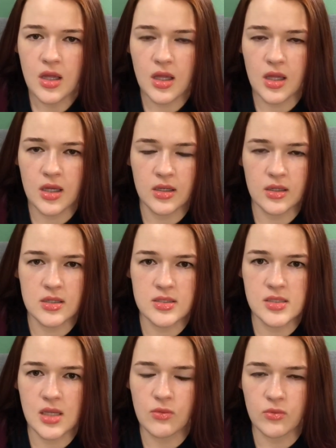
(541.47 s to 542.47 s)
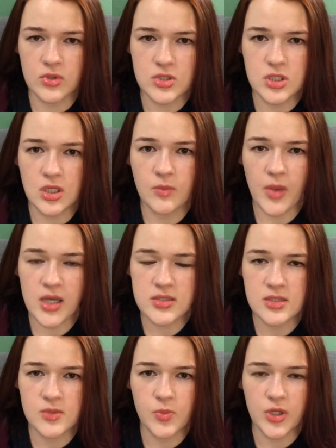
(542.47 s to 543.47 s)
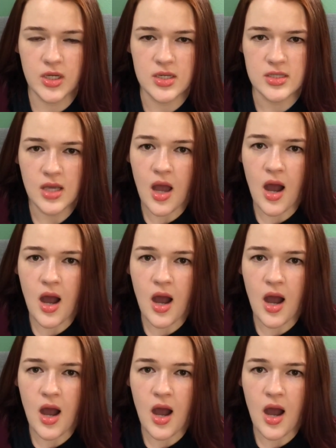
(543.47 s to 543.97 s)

And same with sheet masks because